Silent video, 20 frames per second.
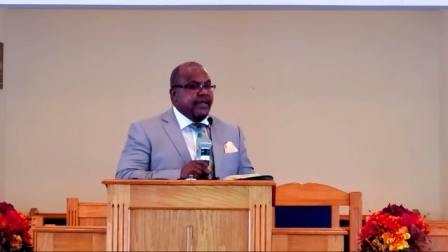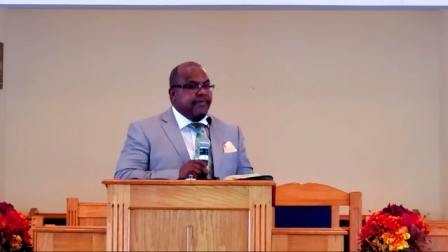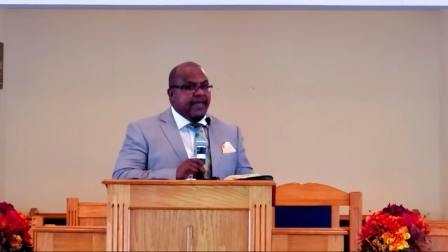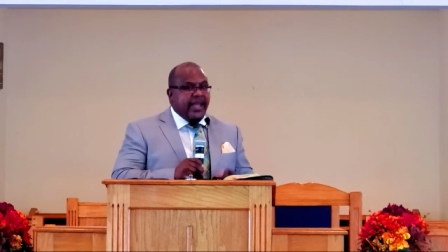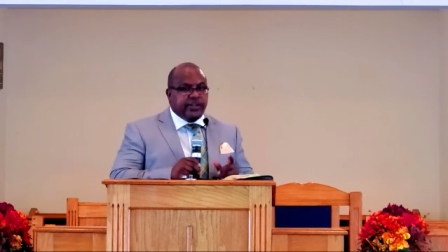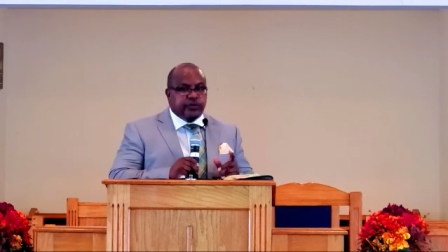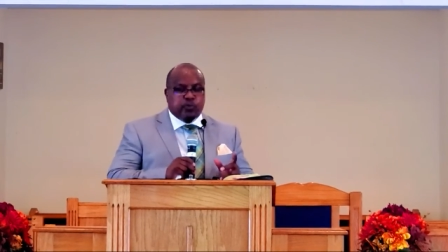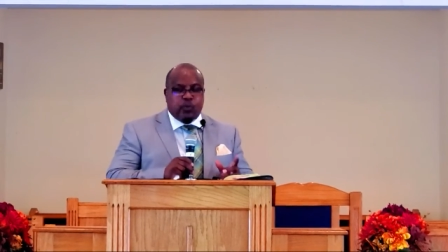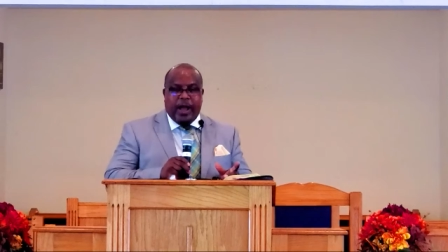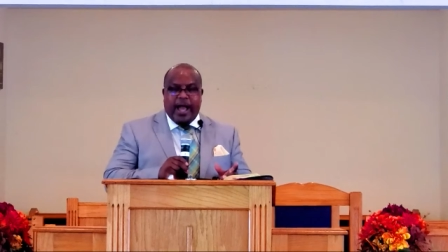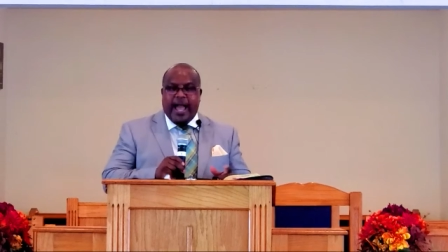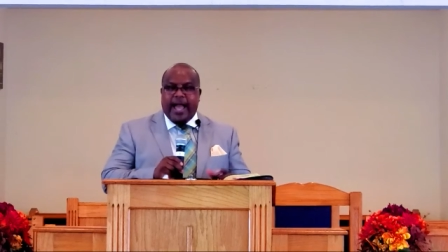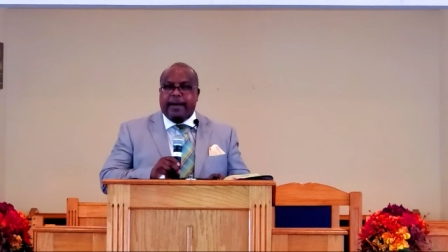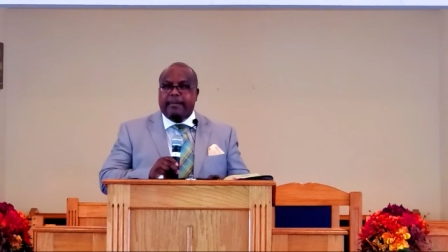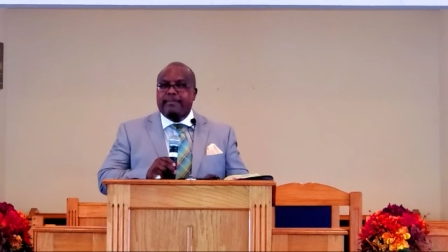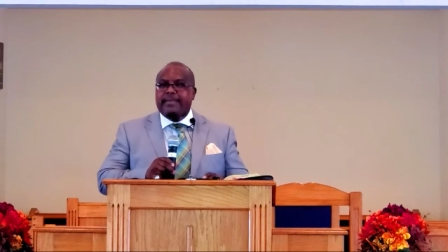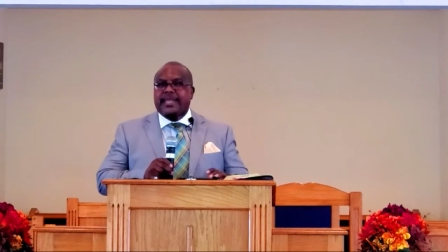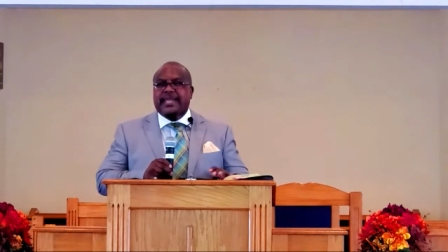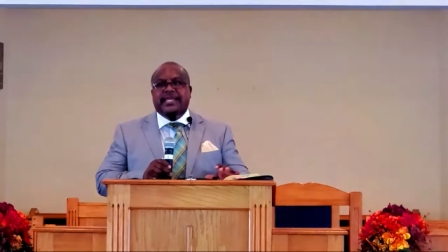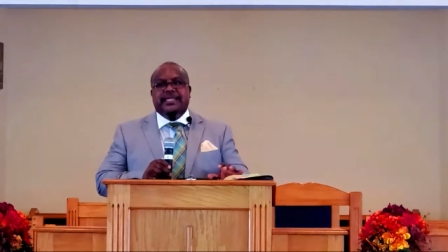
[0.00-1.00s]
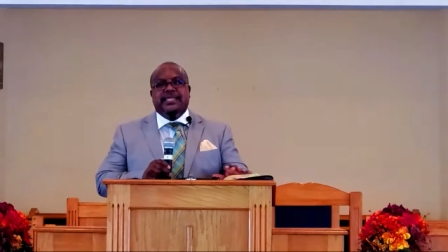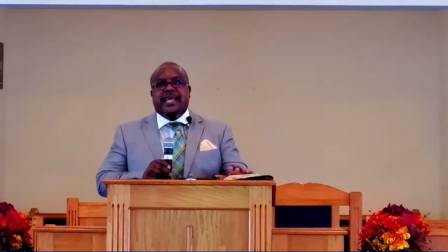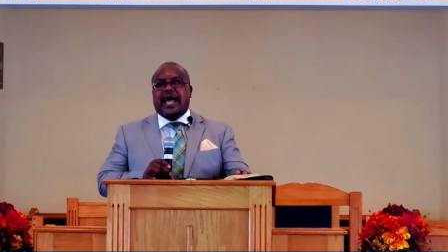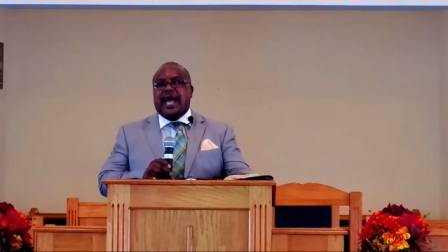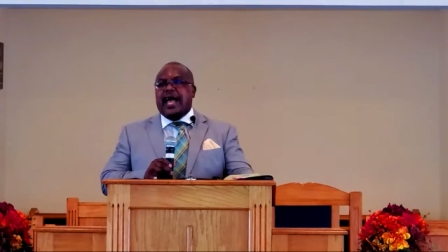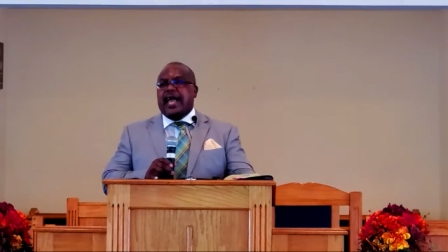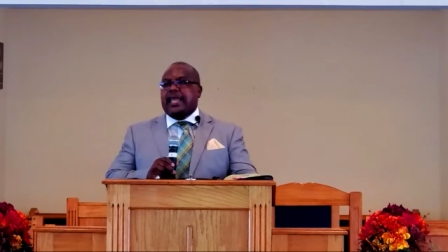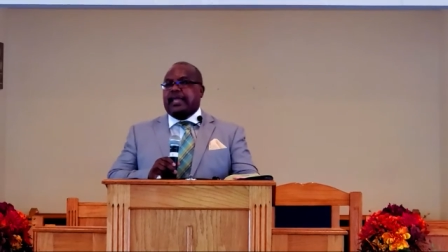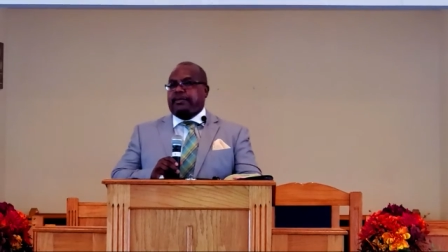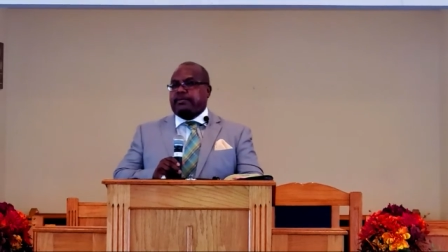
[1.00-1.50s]
That's why many
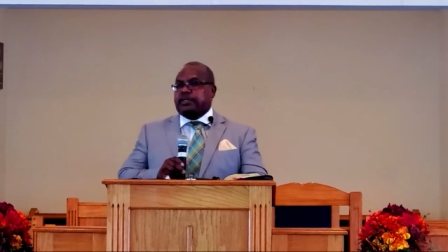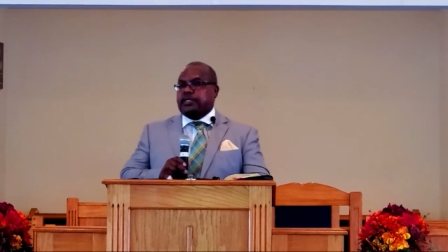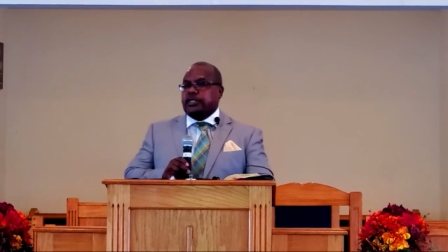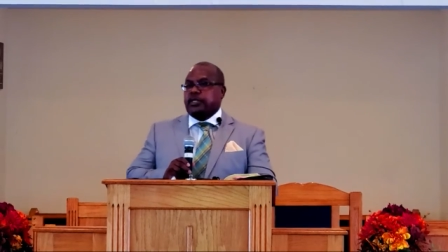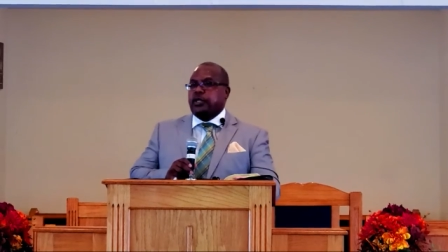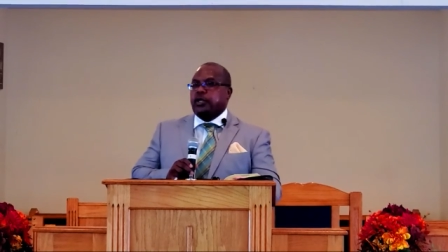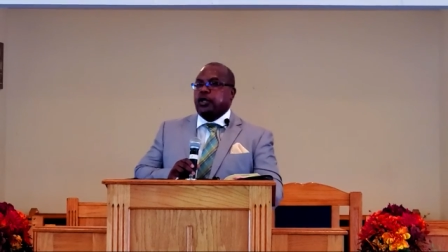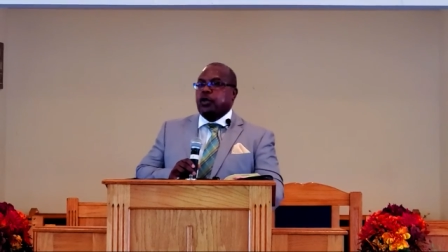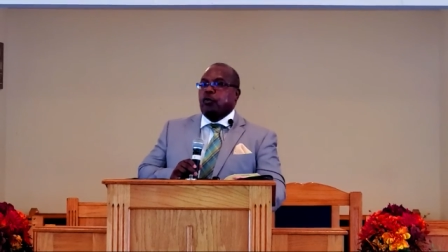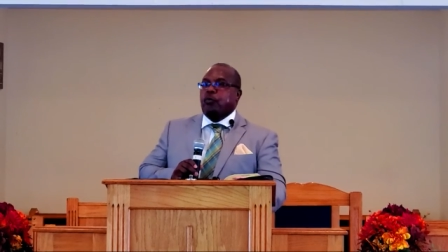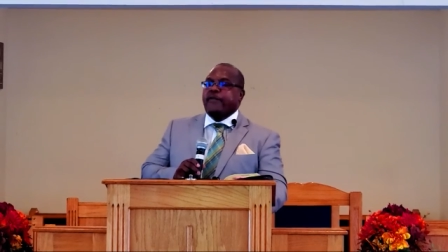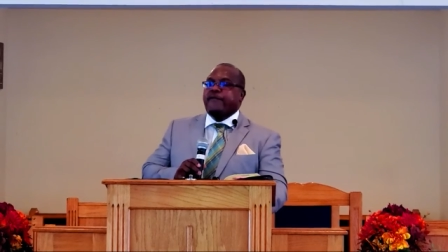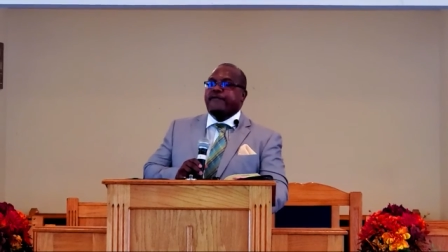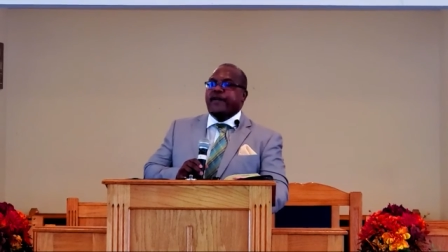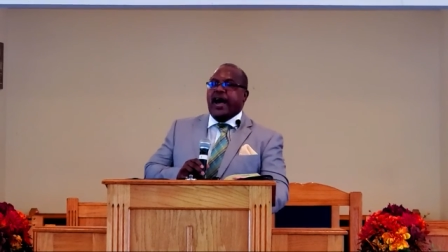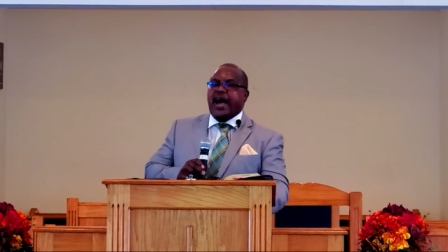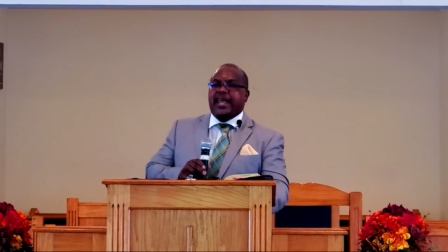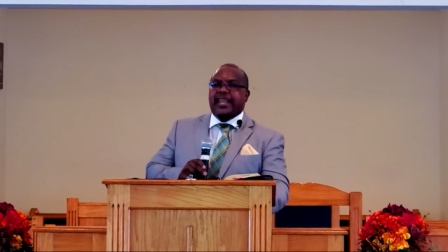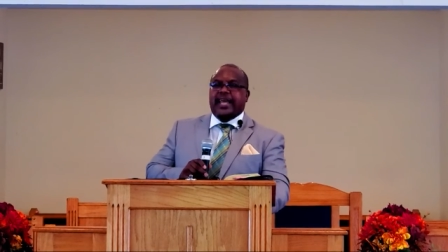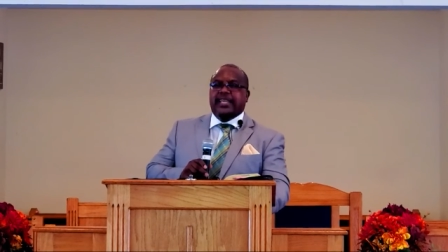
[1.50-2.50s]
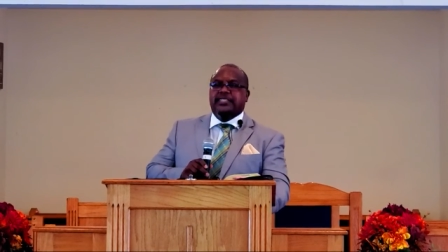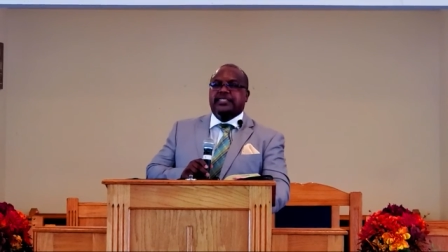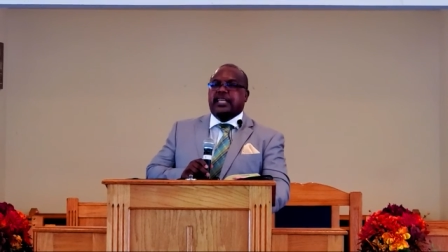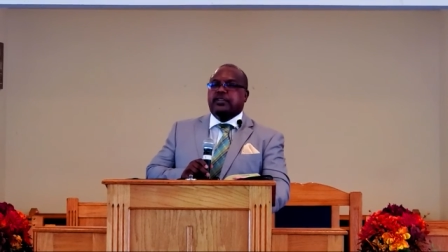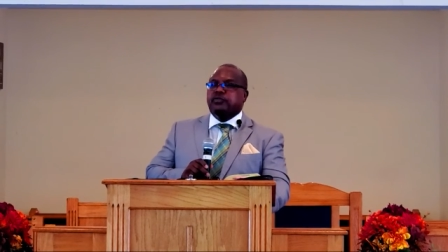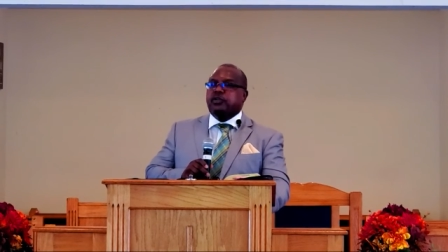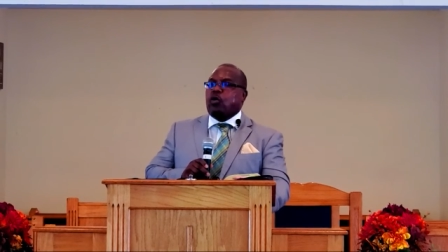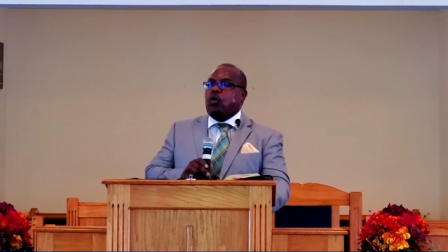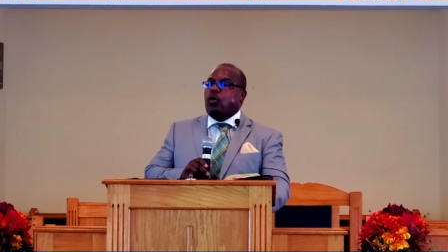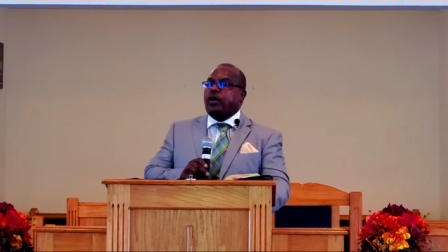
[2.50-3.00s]
times we find
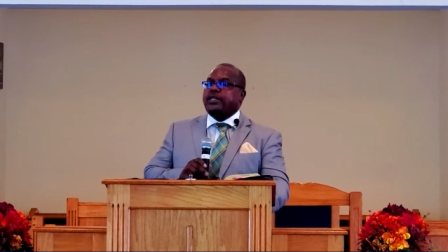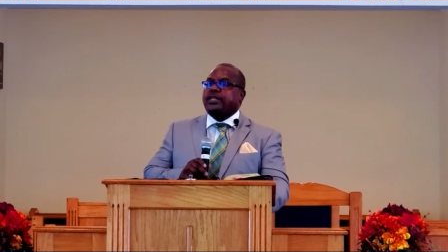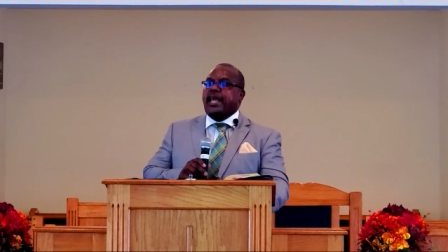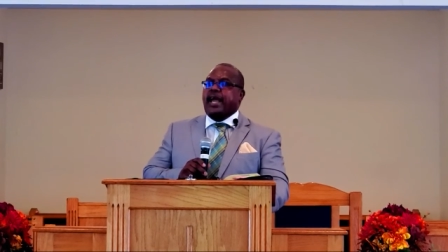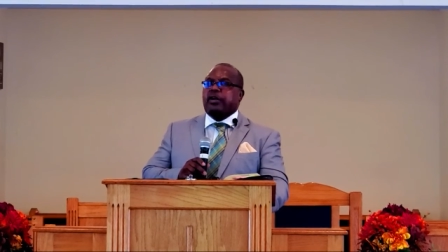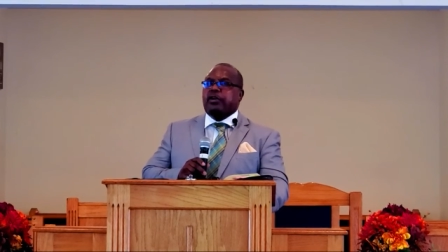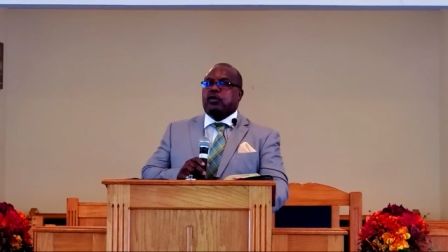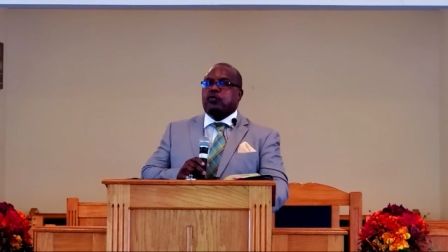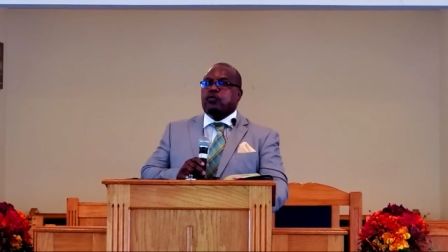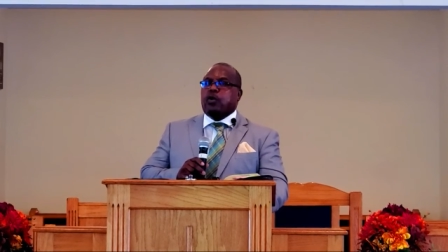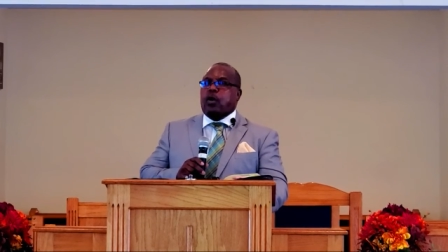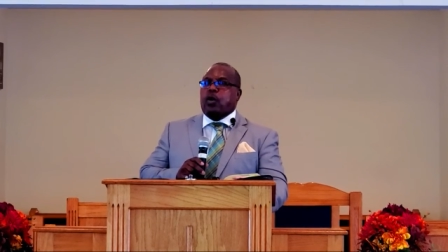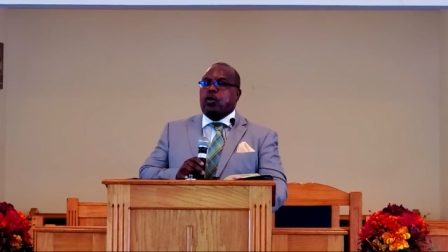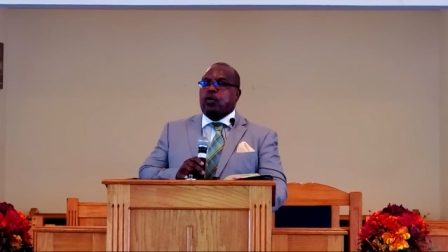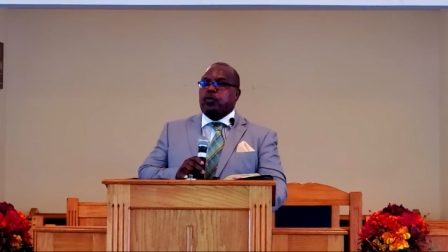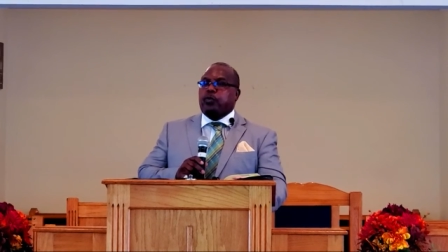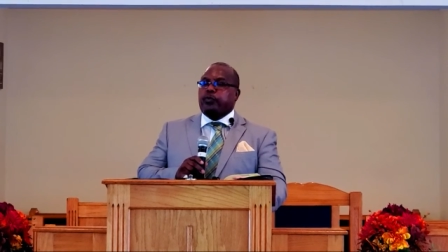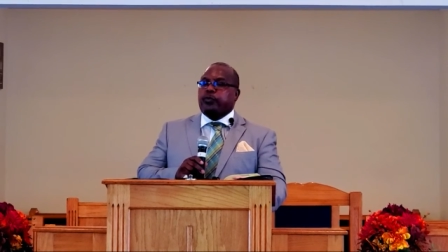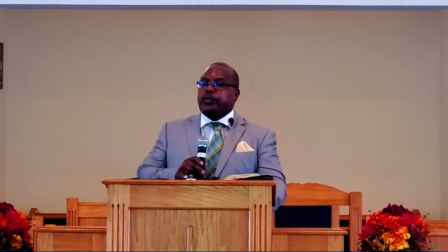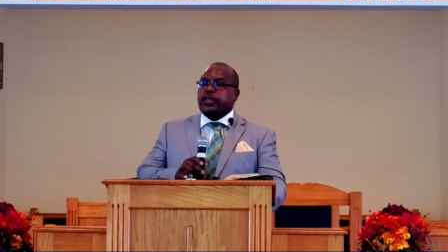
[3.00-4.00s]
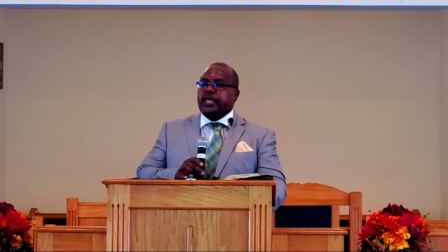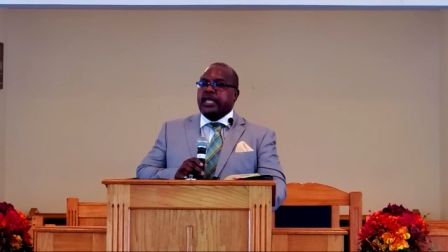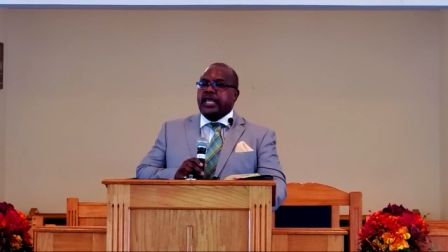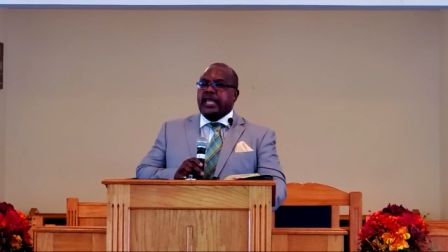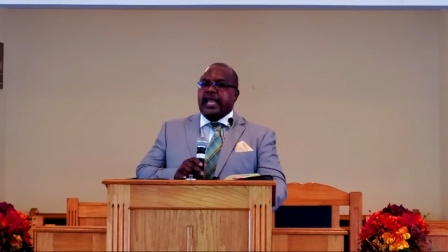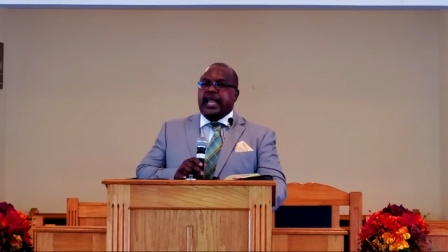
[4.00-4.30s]
ourselves going down a road